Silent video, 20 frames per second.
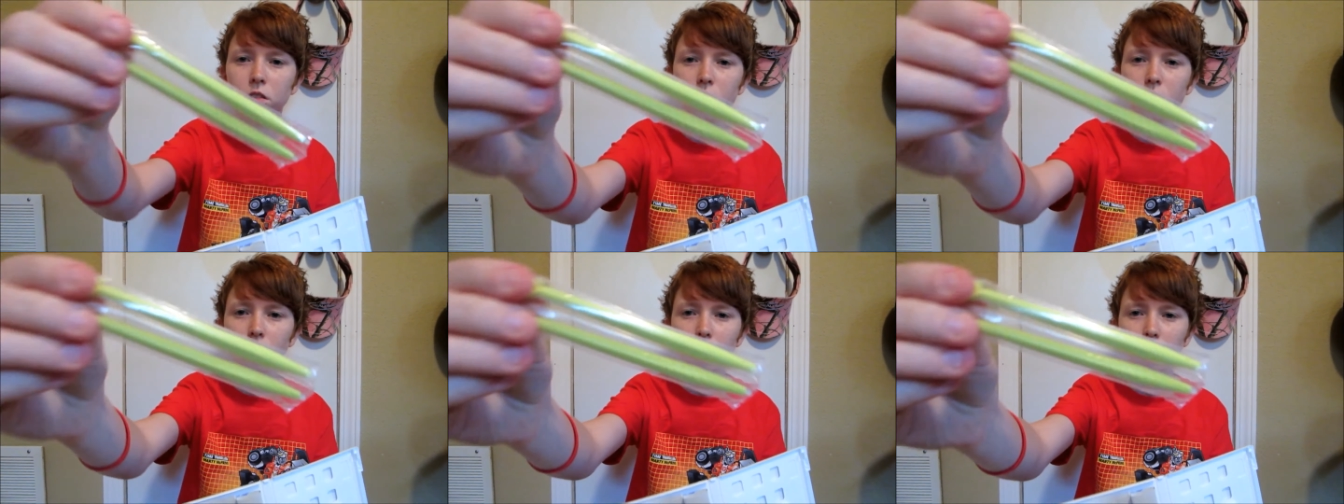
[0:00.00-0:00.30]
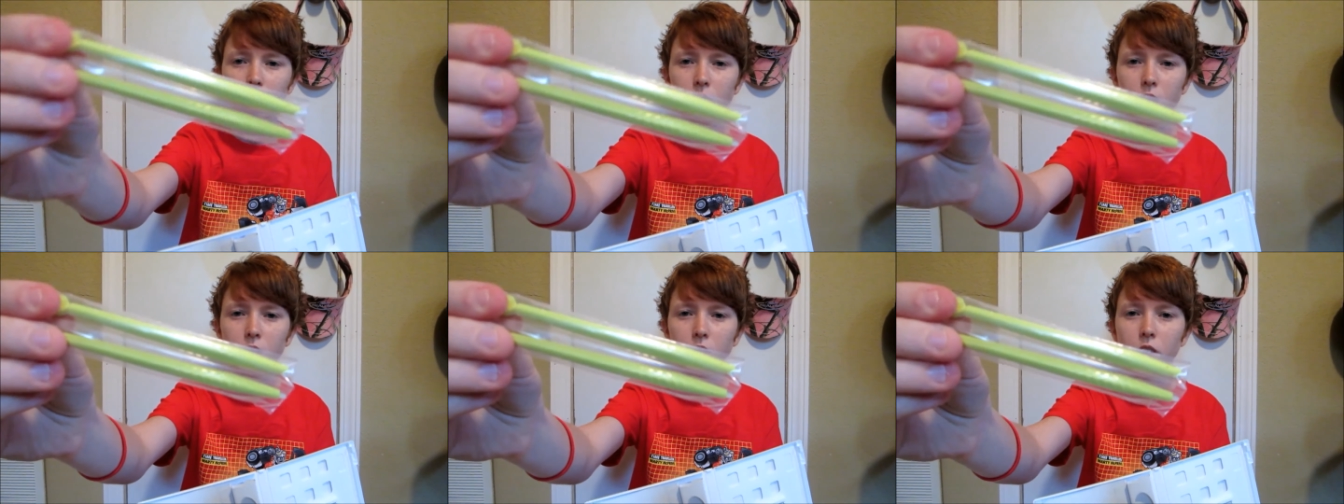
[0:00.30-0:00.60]

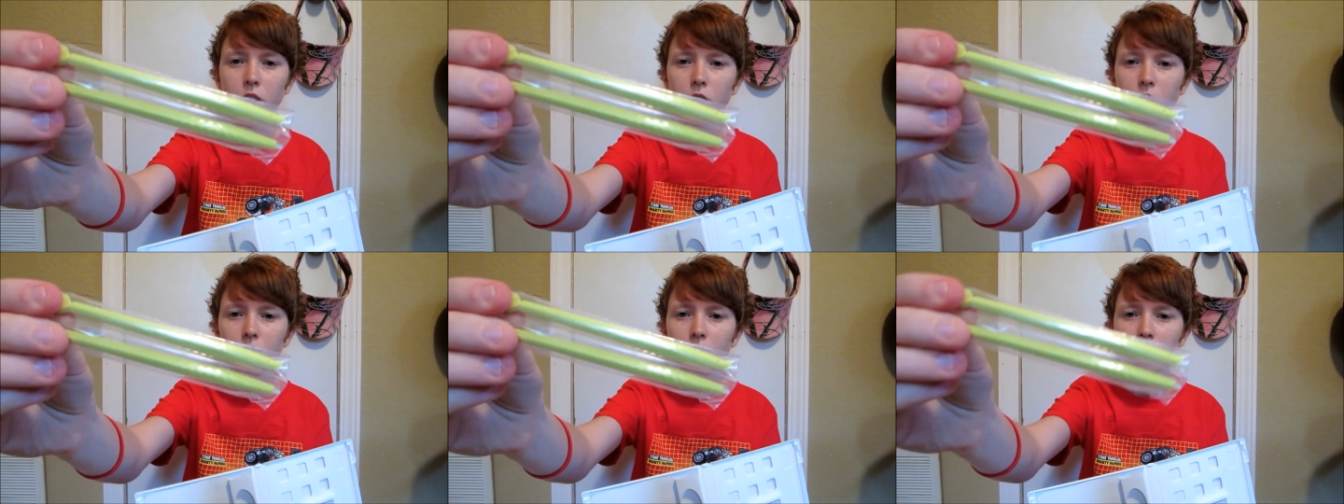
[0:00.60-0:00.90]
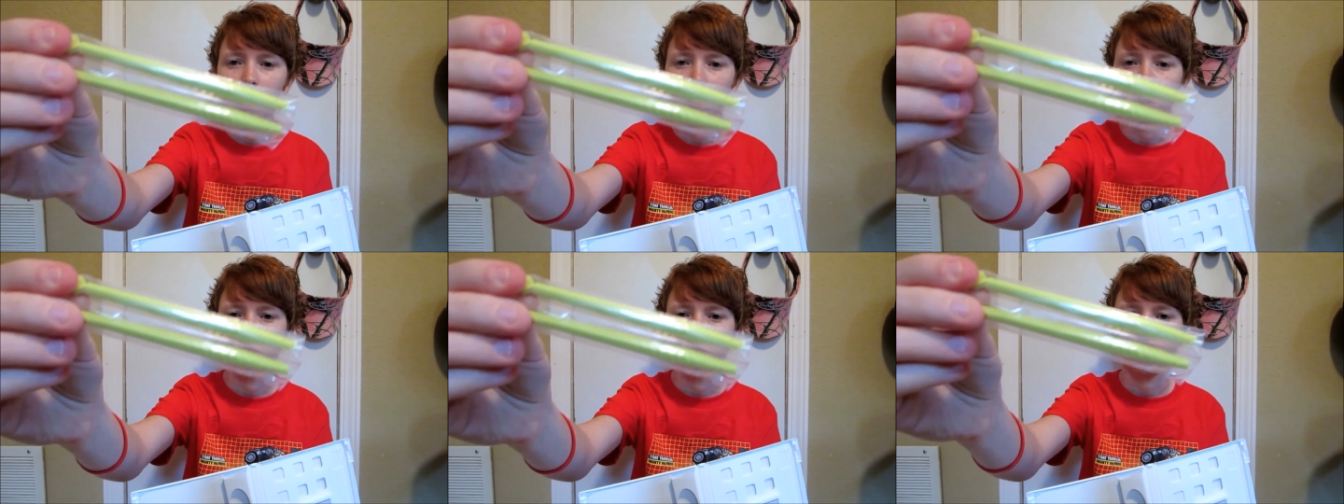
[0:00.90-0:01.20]
right there.
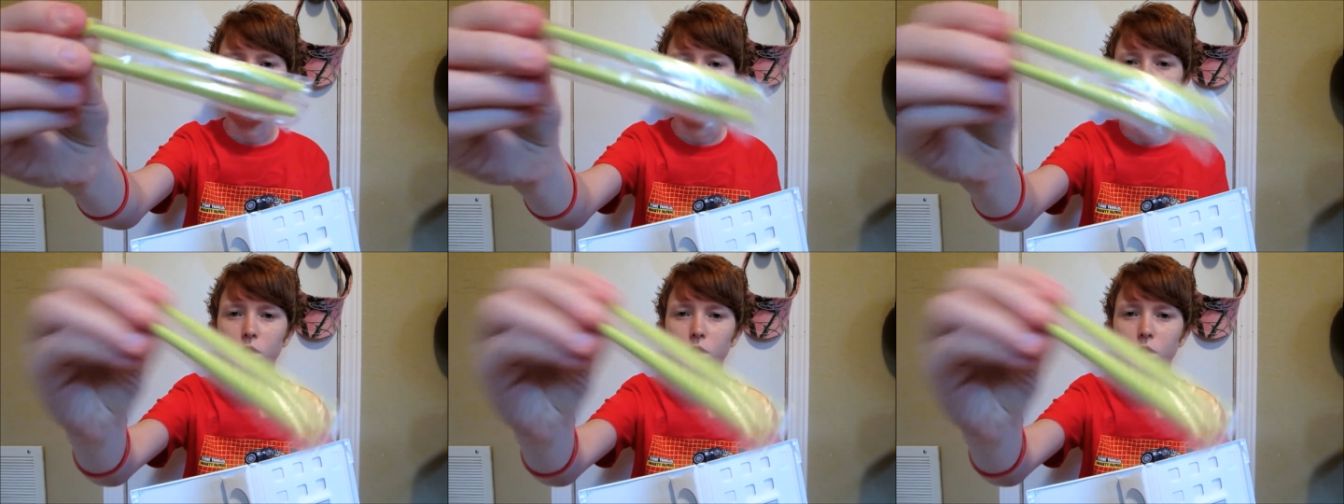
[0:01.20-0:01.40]
I don't